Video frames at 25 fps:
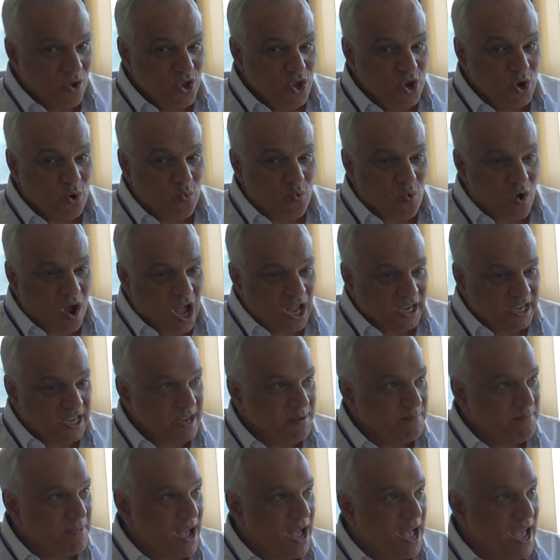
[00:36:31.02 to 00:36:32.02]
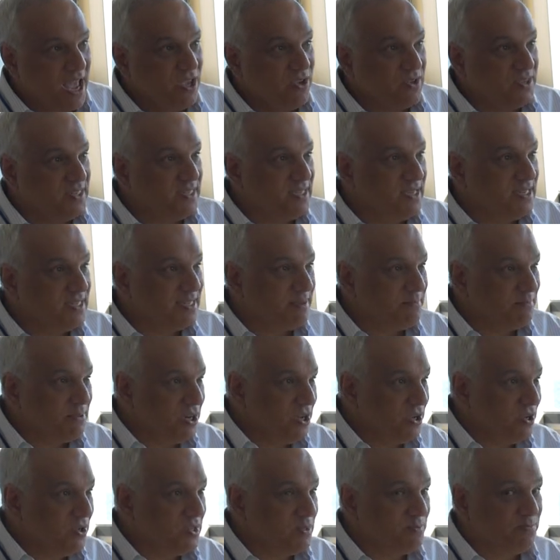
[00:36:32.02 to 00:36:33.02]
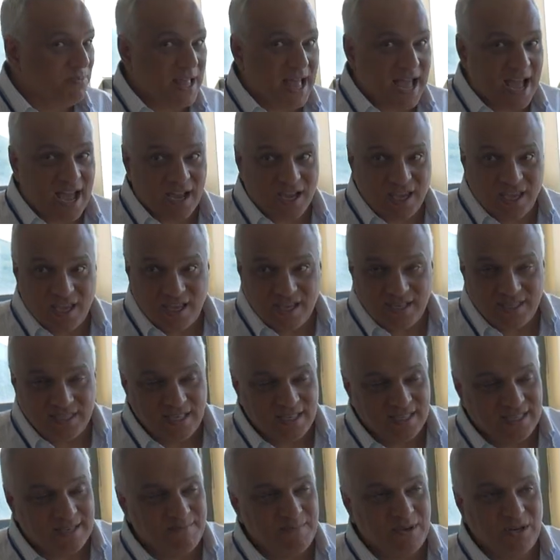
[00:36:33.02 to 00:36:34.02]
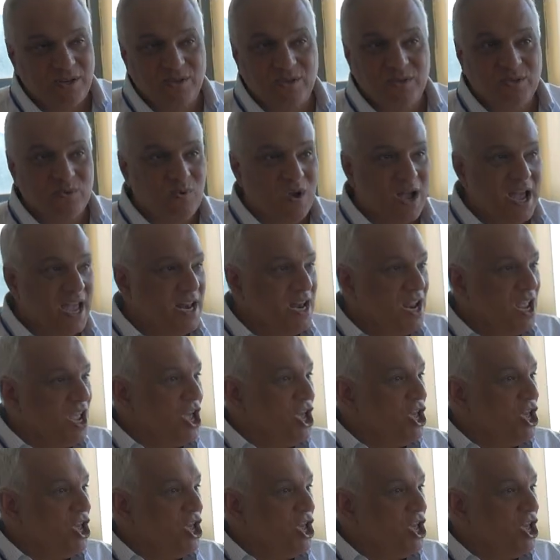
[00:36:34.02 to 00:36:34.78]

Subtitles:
You're walking by, you see somebody who's Black, you see somebody who's white.